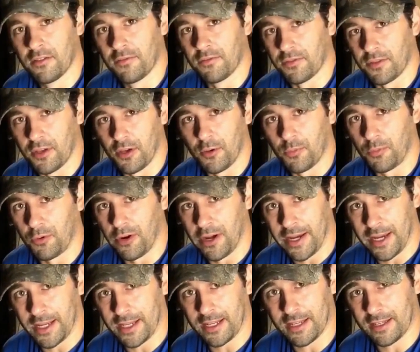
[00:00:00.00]
they'll
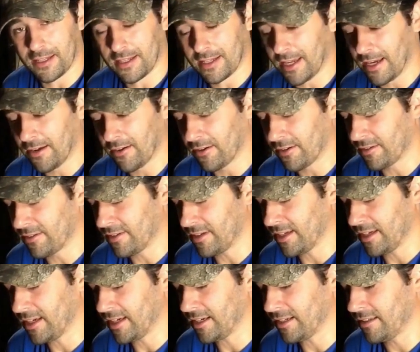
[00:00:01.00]
break,
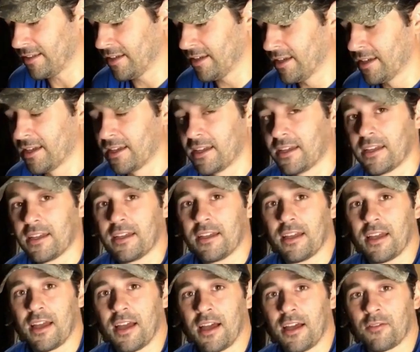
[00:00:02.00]
guaranteed.
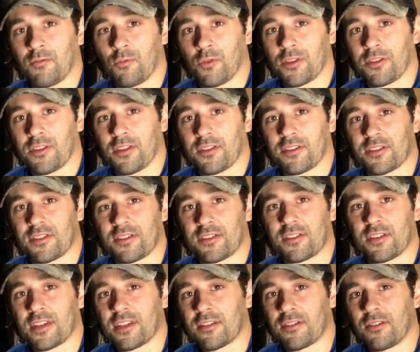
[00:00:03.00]
And with this
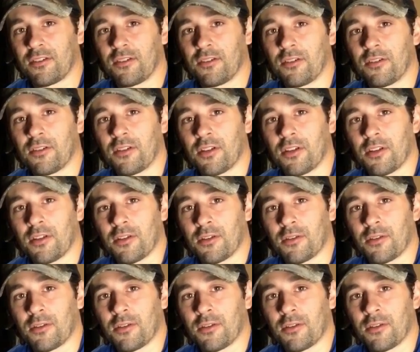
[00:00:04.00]
single